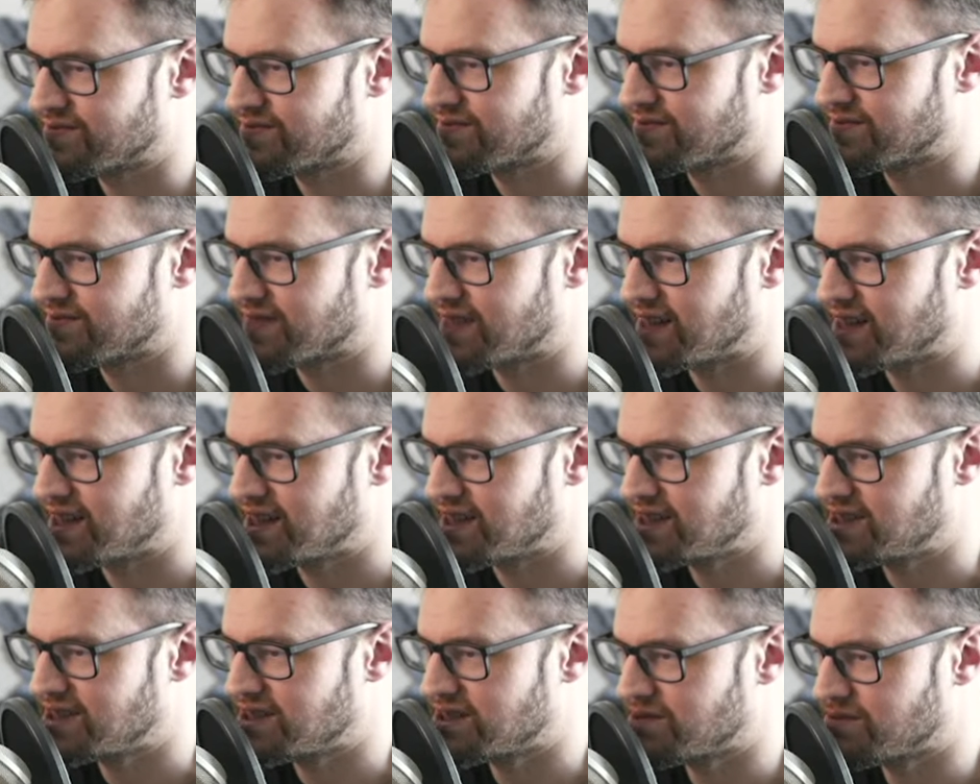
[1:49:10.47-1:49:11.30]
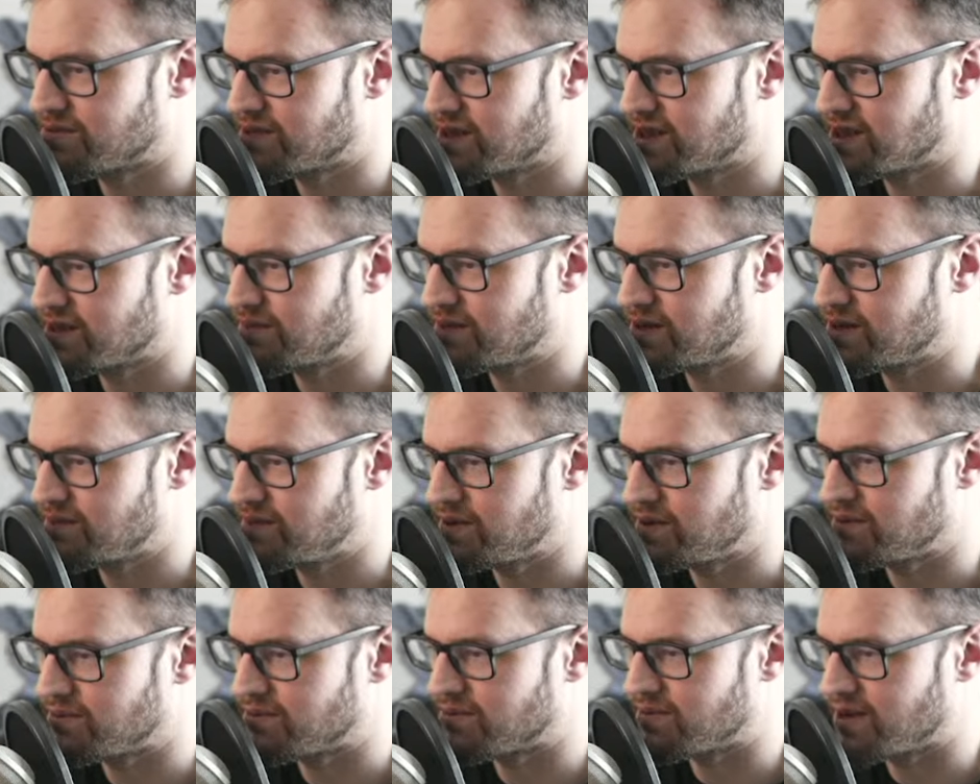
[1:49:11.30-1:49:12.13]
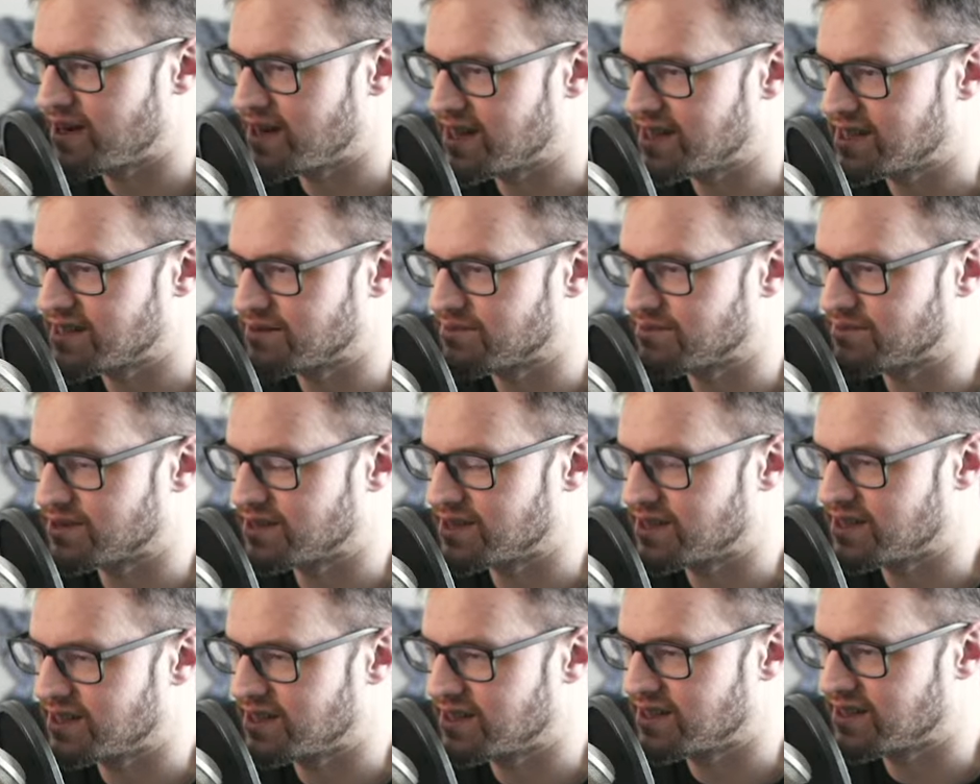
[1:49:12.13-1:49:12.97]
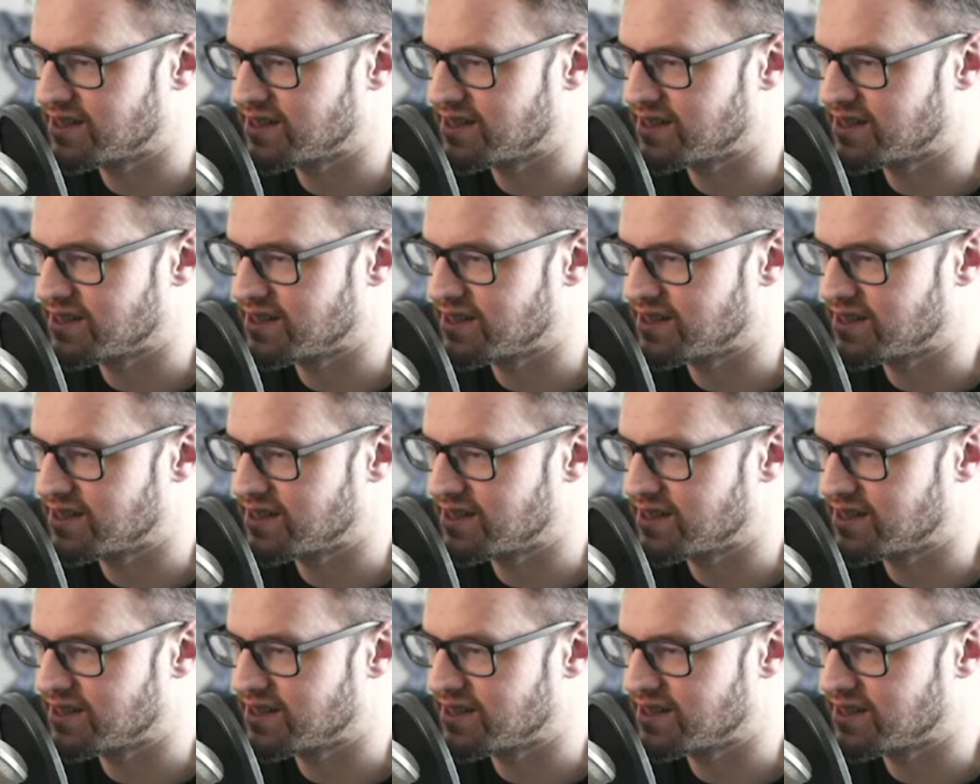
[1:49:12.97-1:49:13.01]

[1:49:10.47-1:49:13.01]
And I just want them to be randomly